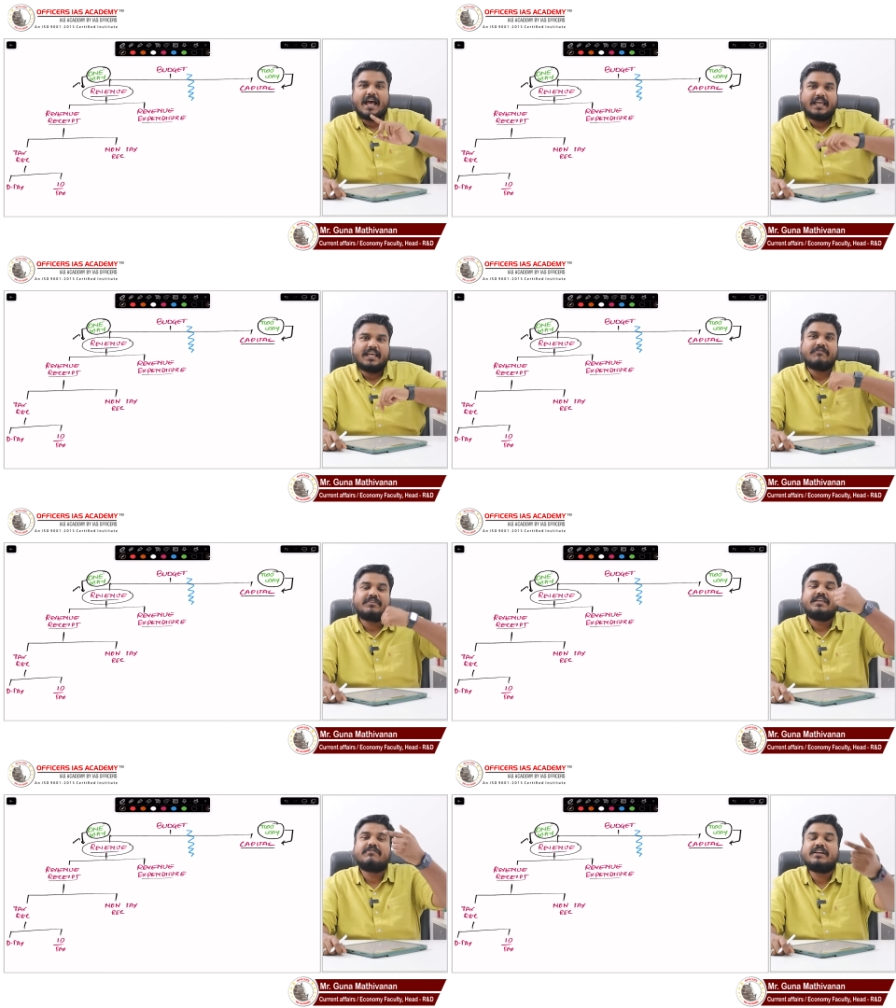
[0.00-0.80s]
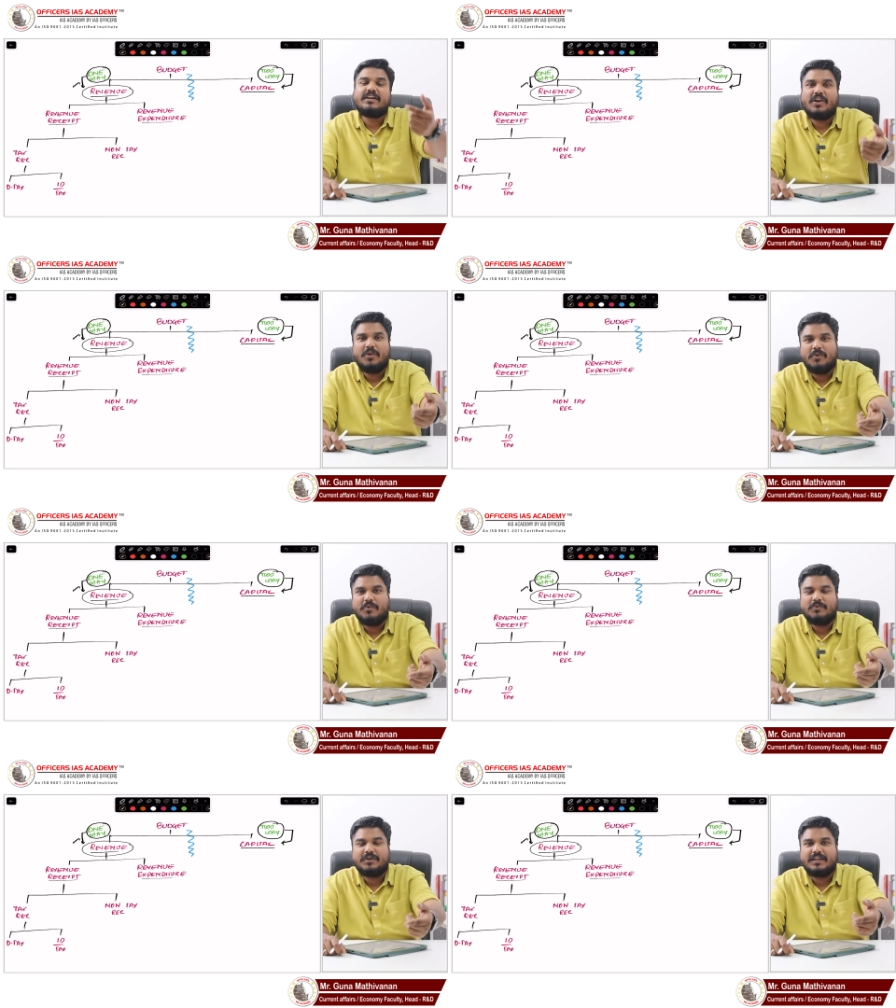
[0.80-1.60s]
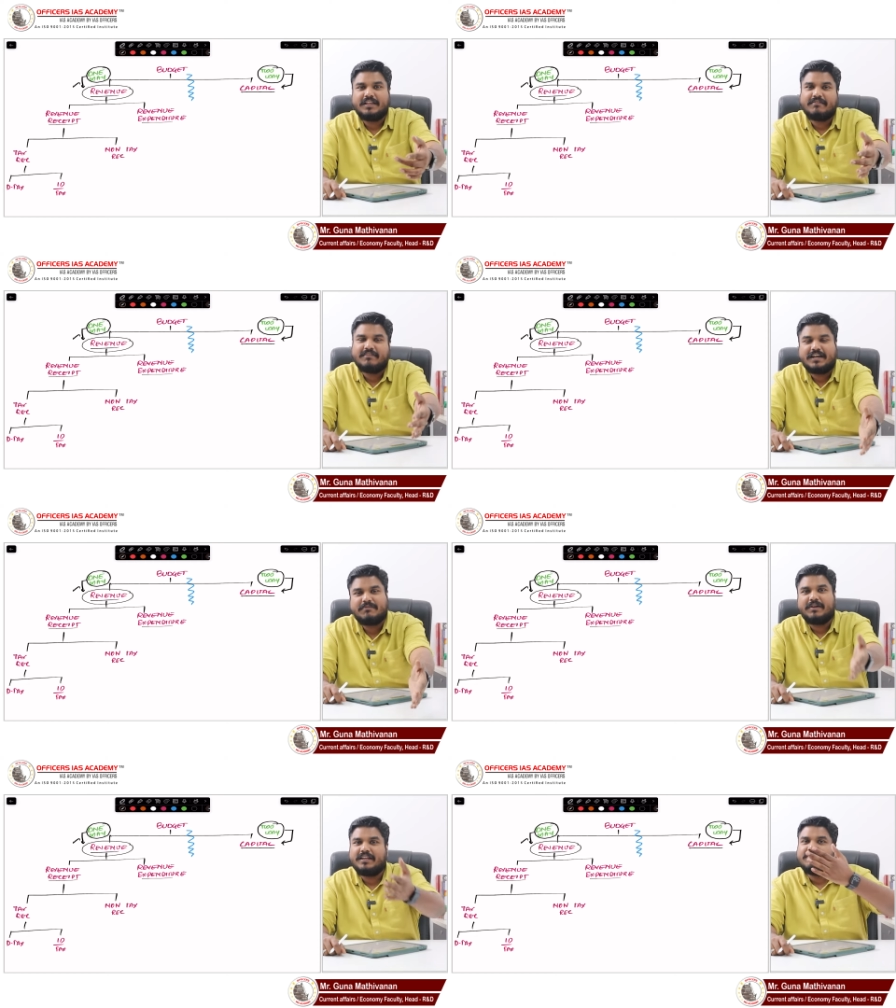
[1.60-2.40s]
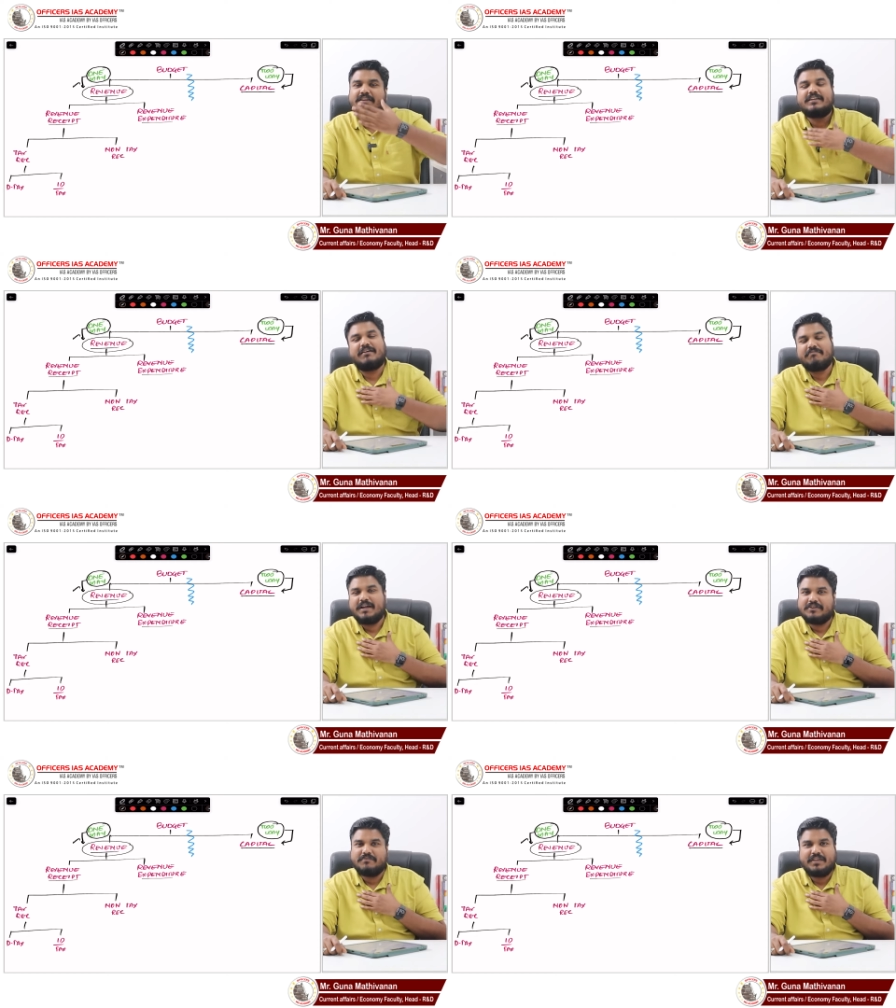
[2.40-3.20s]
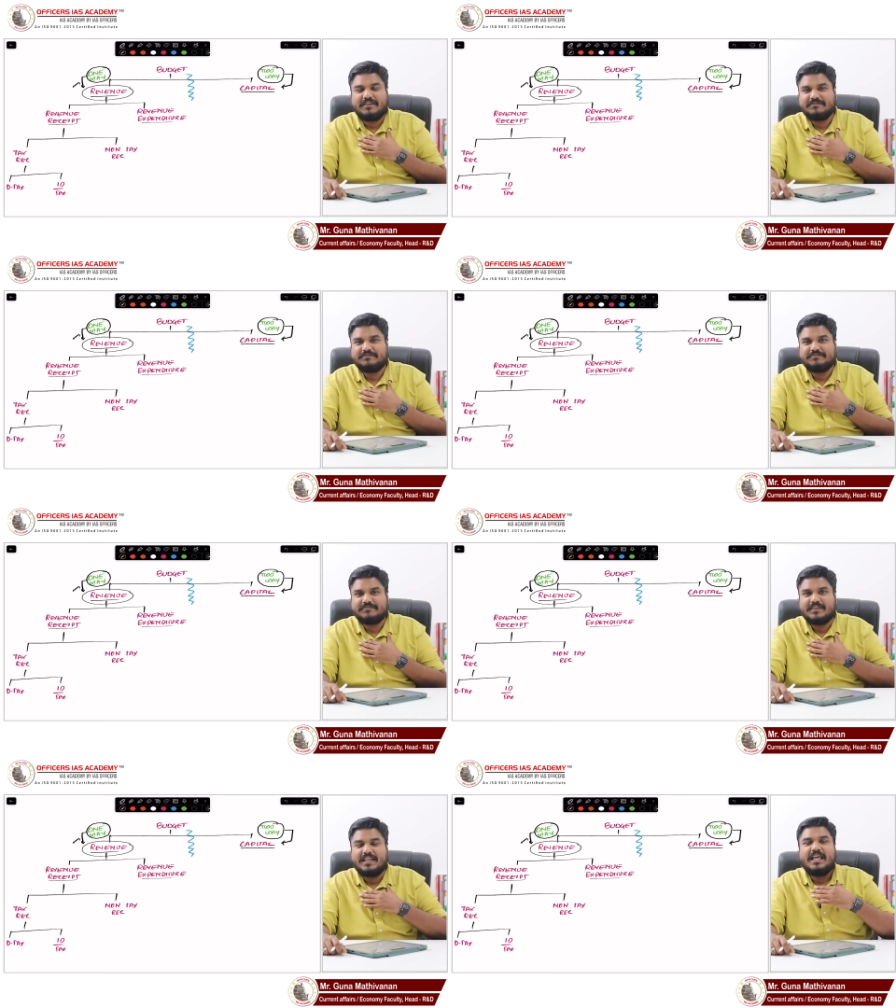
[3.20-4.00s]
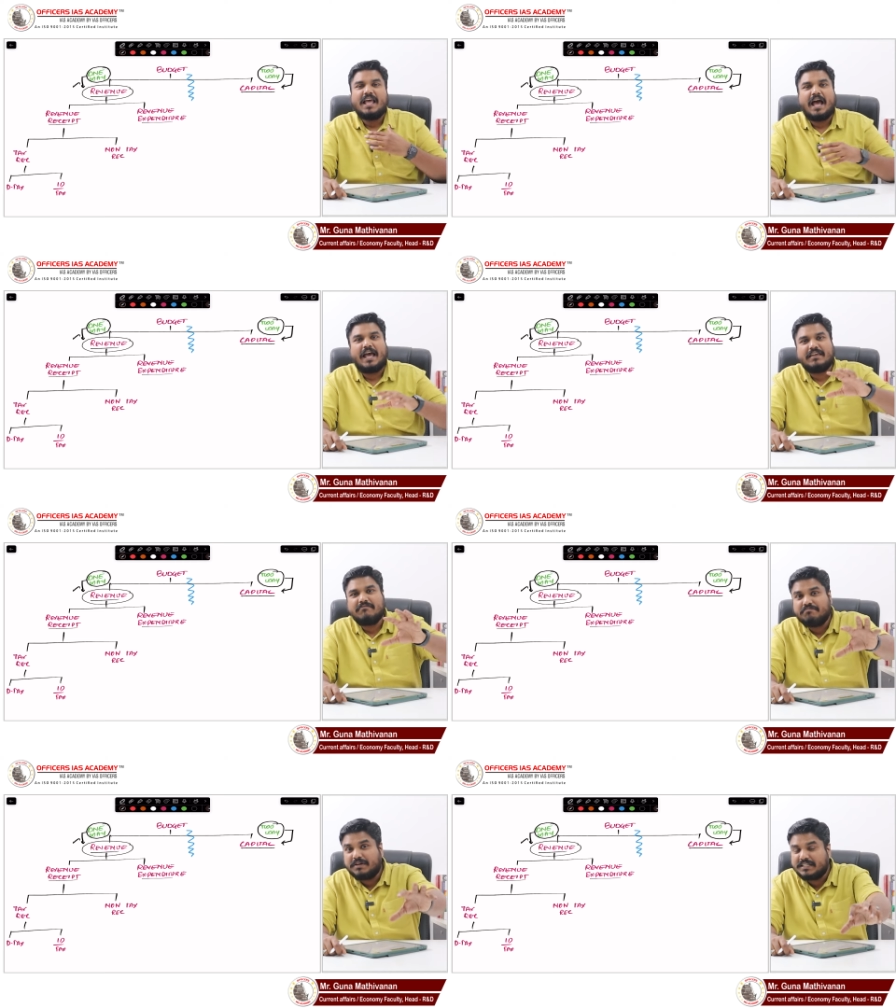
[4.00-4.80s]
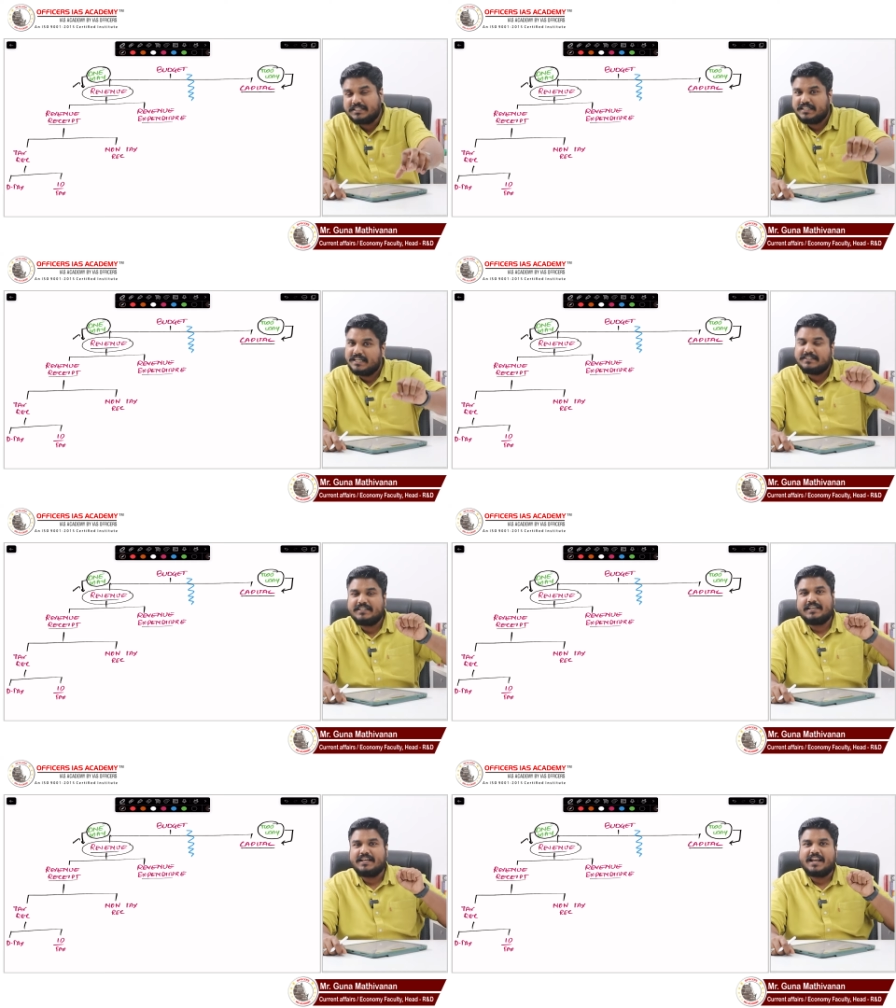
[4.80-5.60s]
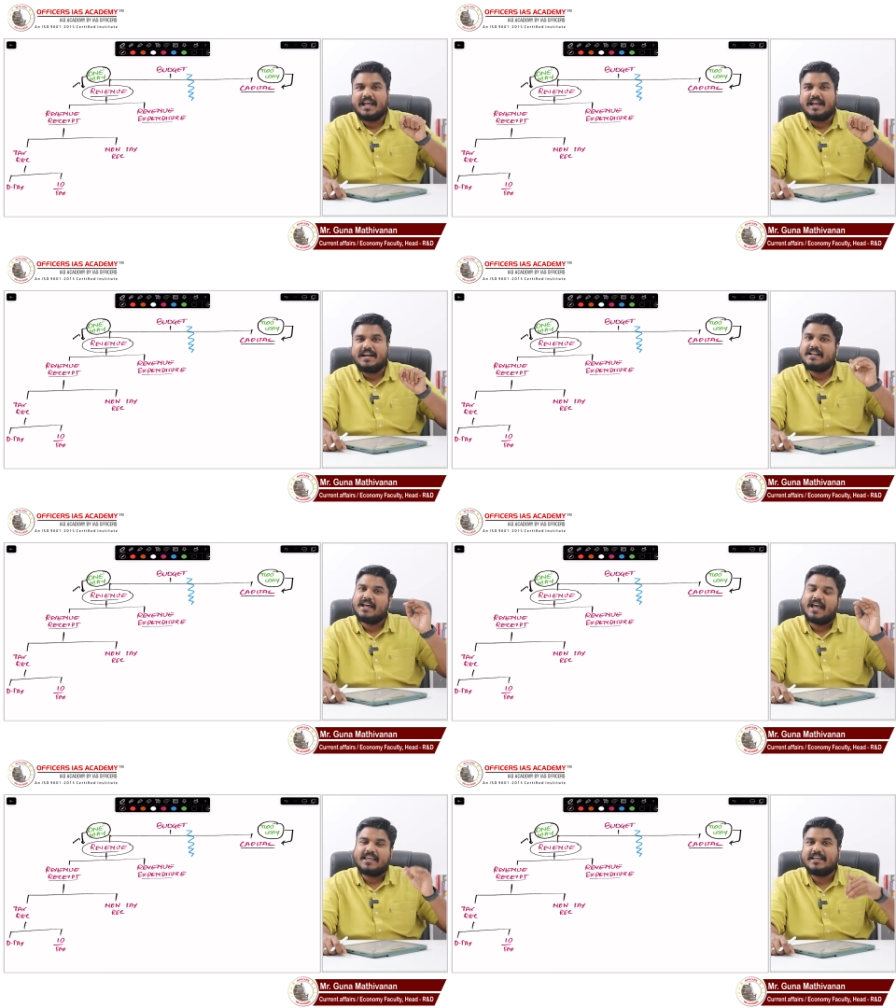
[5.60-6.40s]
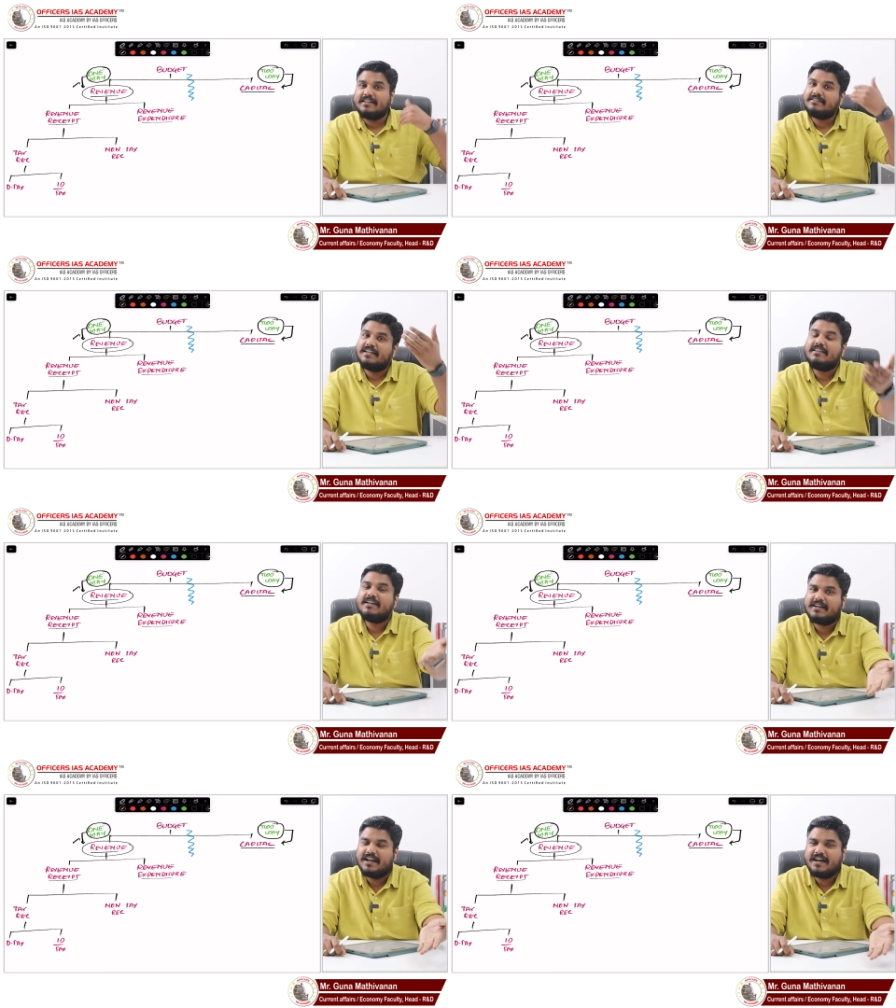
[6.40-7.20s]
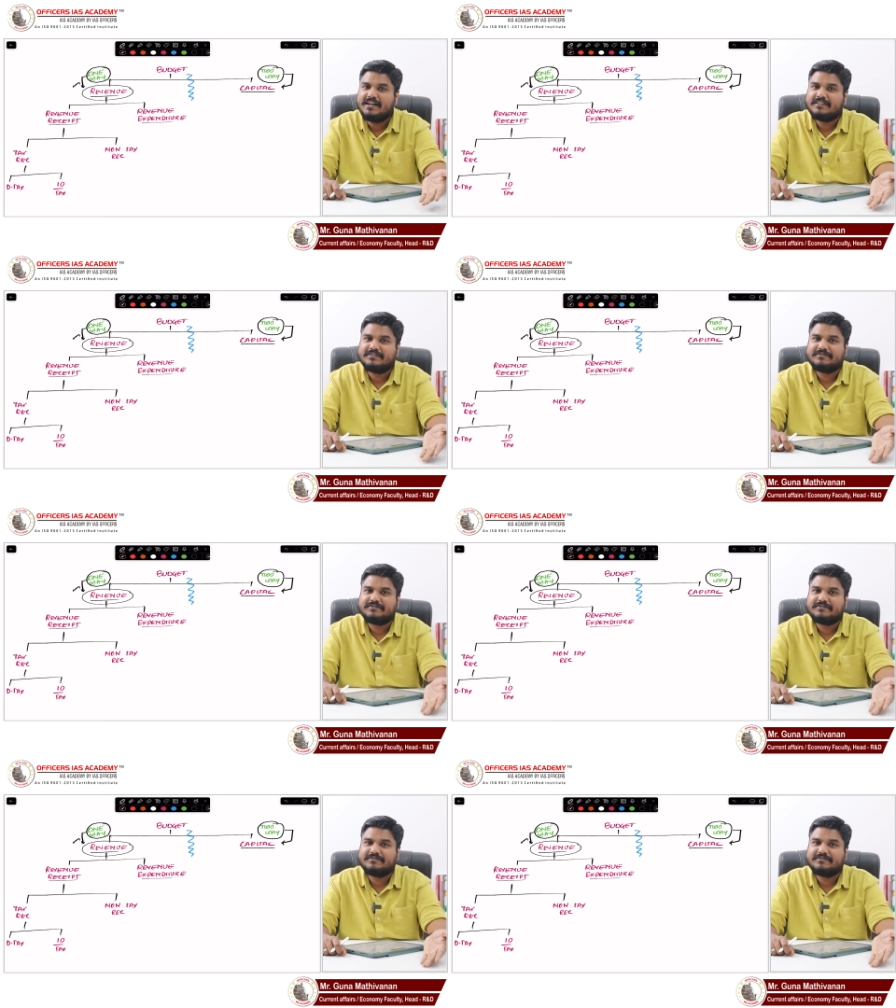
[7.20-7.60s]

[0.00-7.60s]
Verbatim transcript: I have given loan that money will come back to me. I am purchasing a land, I can sell that land.